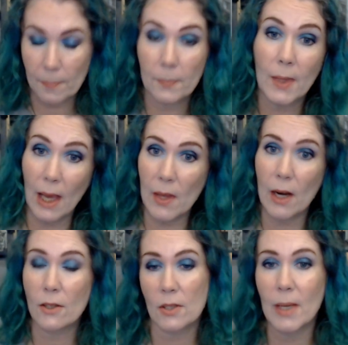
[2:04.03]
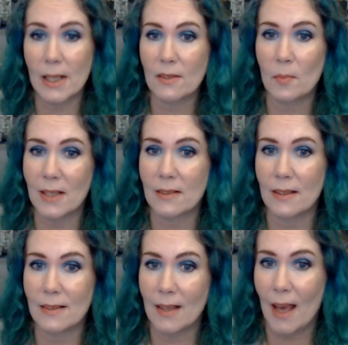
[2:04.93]
and there are some hits and
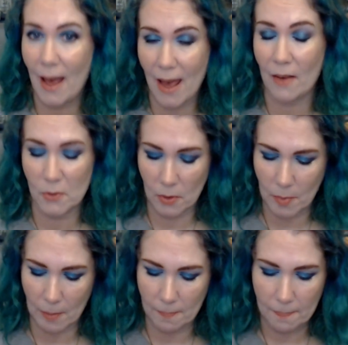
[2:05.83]
misses, I have to admit.